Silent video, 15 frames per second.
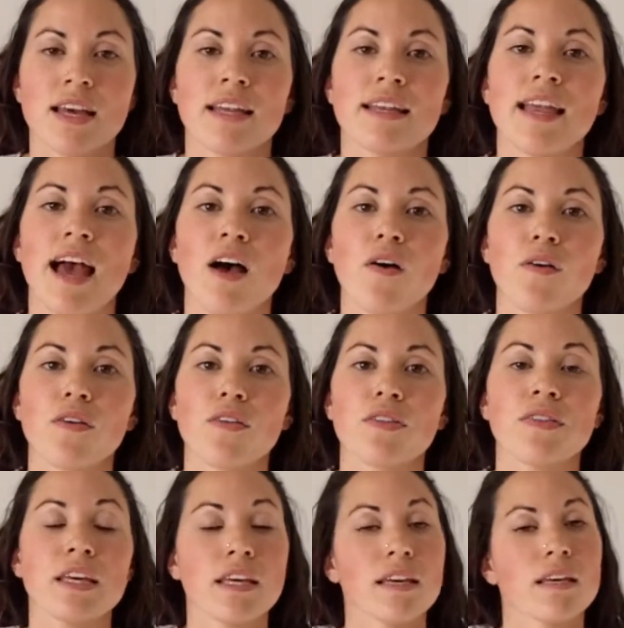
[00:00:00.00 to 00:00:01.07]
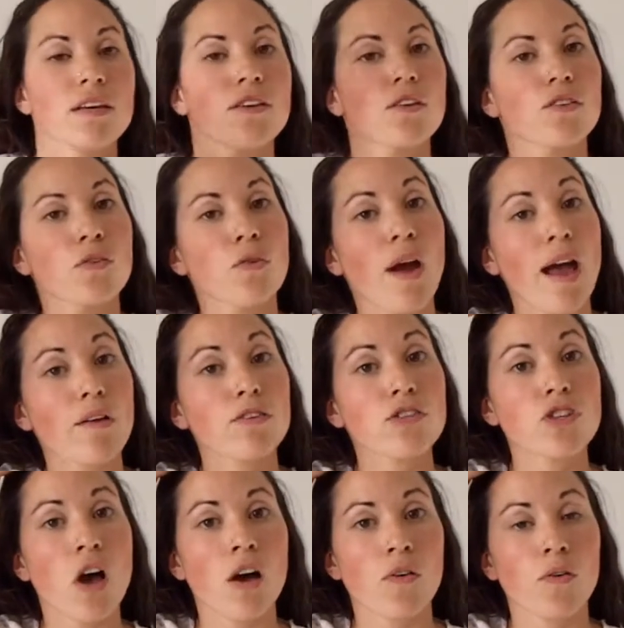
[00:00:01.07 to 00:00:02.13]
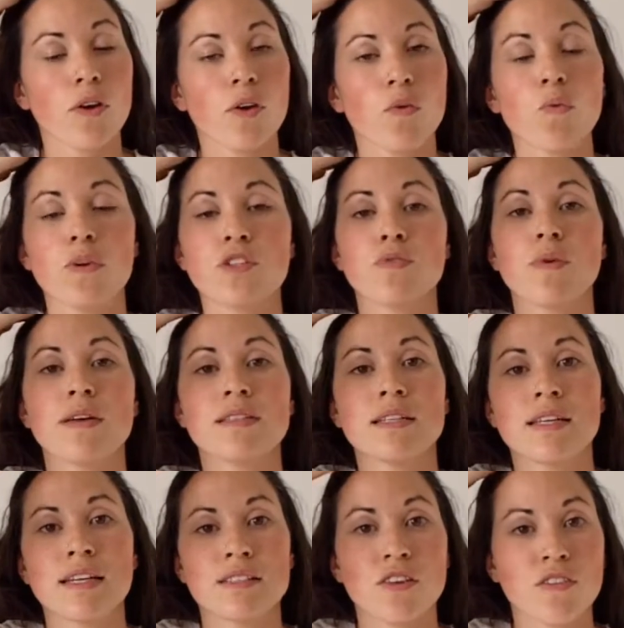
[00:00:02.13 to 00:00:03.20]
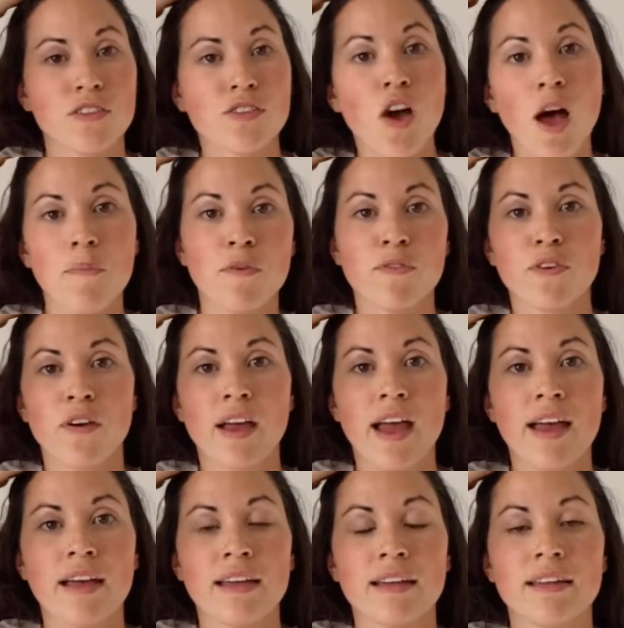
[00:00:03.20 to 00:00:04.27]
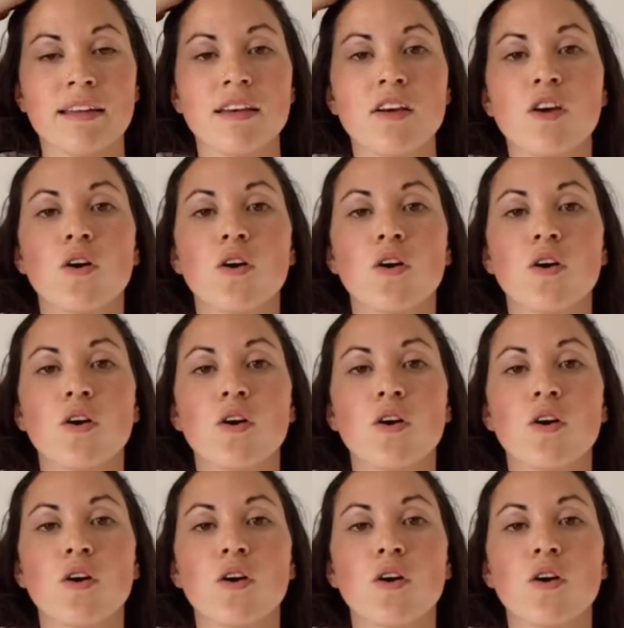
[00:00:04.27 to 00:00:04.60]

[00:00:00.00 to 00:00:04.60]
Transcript: Now, the Crown Chakra, which resonates on the top of your head,